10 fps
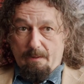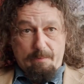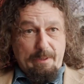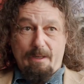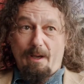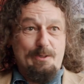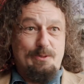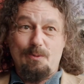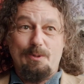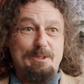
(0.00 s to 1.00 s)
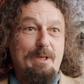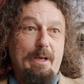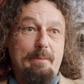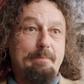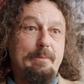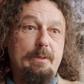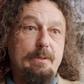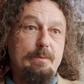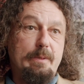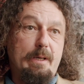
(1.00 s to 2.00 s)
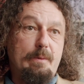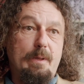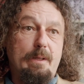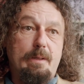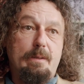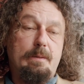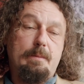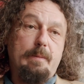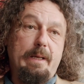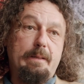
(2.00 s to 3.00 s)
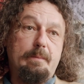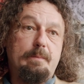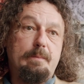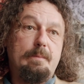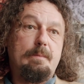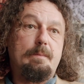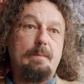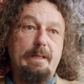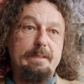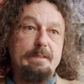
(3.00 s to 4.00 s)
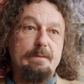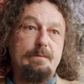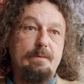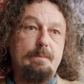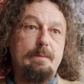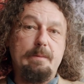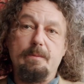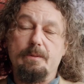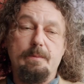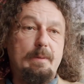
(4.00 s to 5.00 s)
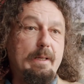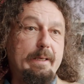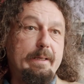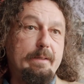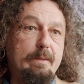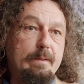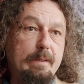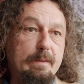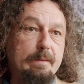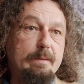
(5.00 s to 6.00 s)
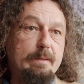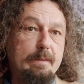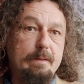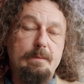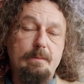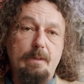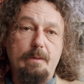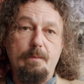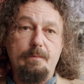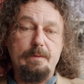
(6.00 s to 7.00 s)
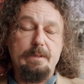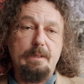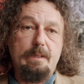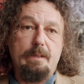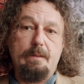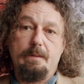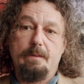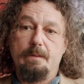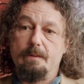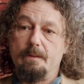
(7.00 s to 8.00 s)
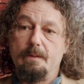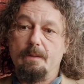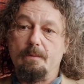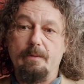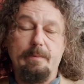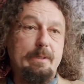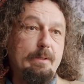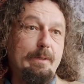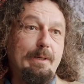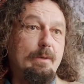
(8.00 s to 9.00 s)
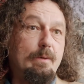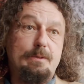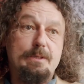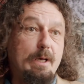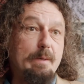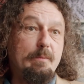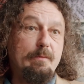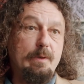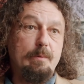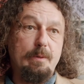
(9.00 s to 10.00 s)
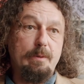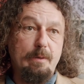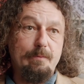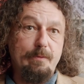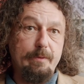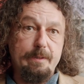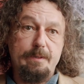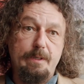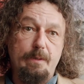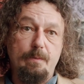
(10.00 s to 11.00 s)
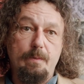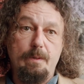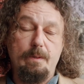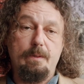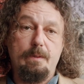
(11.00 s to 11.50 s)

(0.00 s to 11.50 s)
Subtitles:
Being asked all the time, because we are one of the main places for people to play, and you know, obviously we've been doing it a long time. We're very well known for it. So